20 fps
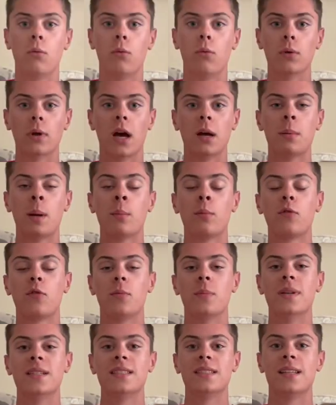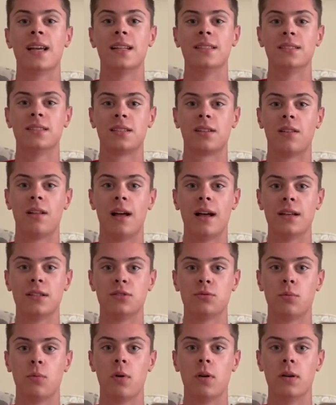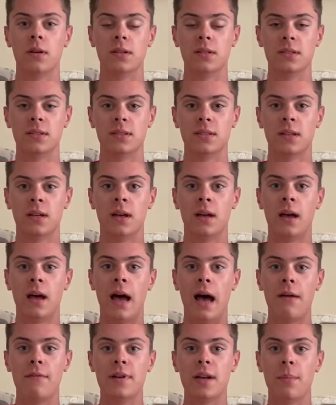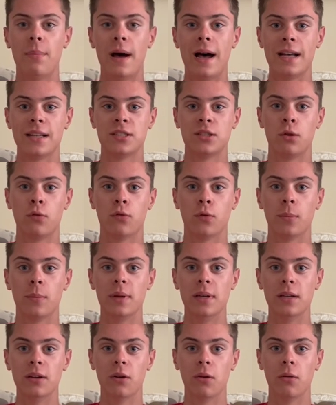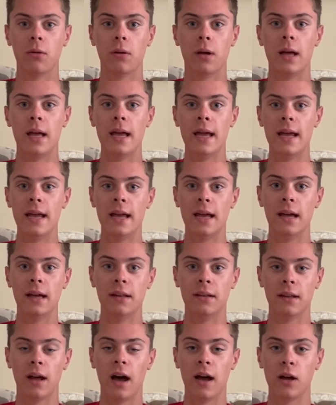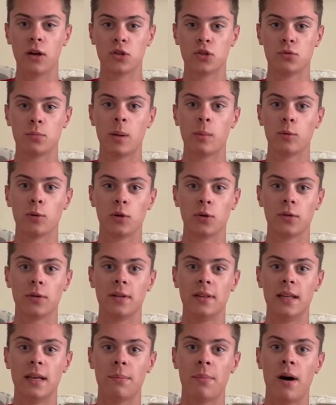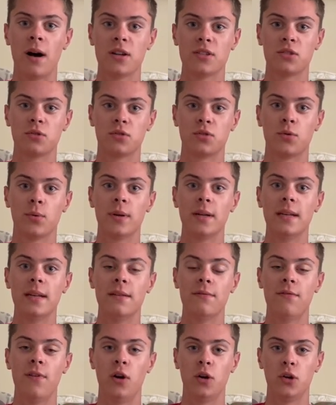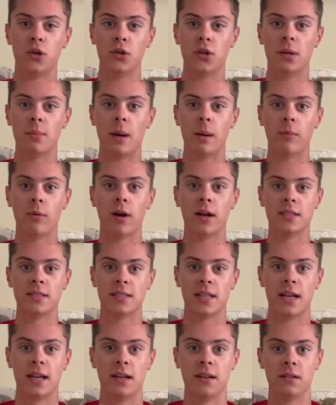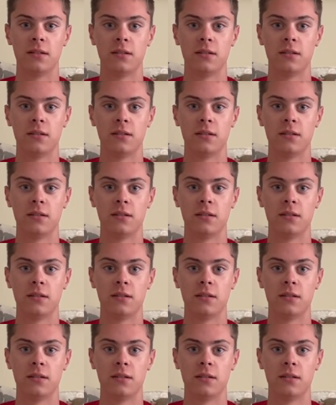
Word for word: What I remember from Mrs. Hedden's class was having a Passover meal, and I also remember learning the Apostles' Creed, and it felt good to memorize that.